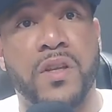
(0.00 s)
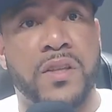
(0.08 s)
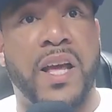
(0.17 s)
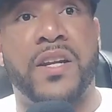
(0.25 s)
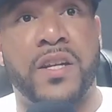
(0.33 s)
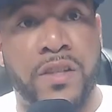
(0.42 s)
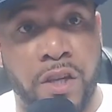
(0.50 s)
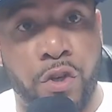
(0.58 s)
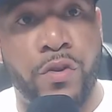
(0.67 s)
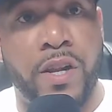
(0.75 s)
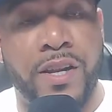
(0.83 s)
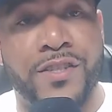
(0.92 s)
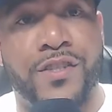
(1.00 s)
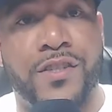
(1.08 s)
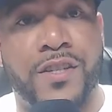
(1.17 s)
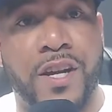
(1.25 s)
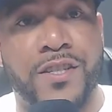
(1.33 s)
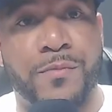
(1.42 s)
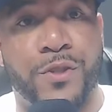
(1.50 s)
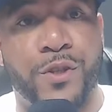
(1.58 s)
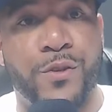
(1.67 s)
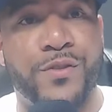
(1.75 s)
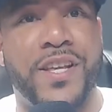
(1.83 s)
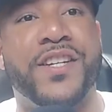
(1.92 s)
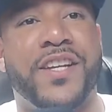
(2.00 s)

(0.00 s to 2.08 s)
that the dude that does custom shoes,